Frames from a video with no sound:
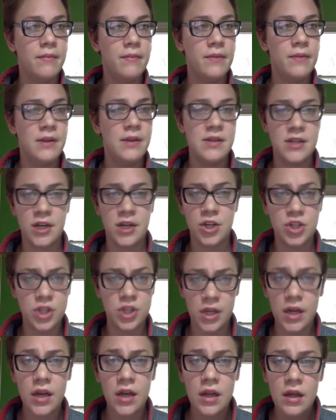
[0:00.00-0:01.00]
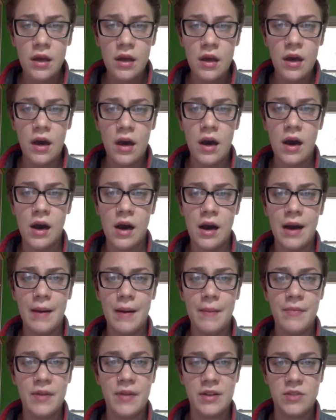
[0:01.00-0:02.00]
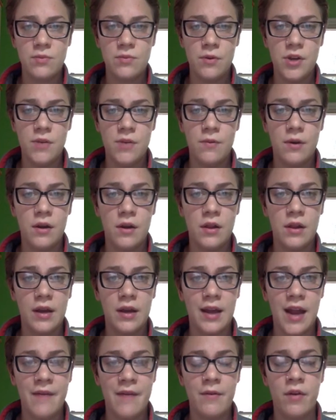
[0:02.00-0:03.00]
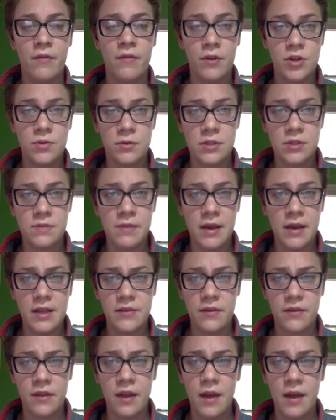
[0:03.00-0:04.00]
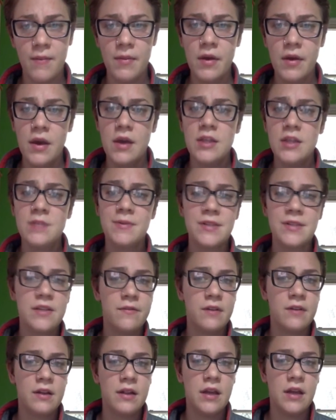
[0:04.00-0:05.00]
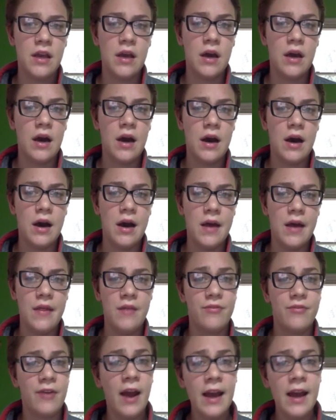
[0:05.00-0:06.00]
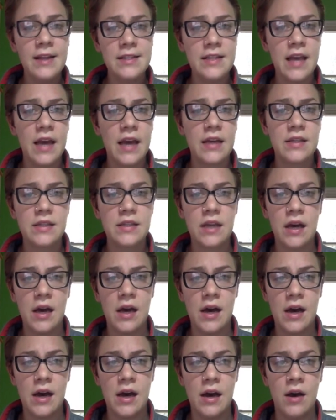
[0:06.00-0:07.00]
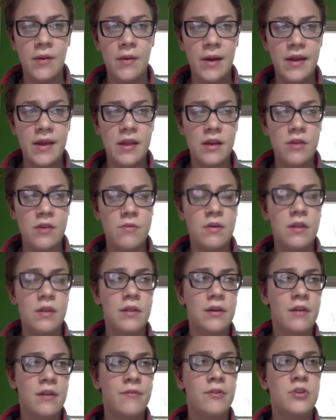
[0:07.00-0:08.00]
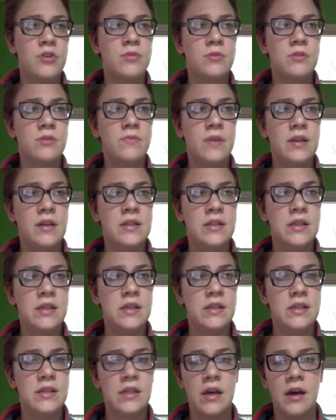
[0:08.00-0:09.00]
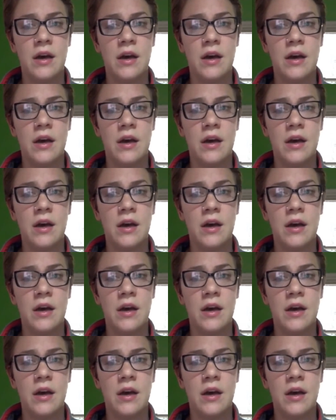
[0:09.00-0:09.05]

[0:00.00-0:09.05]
induction. That's when you want to look at having a virtual space for them specifically. And then for ICX, a way that you can look at virtual spaces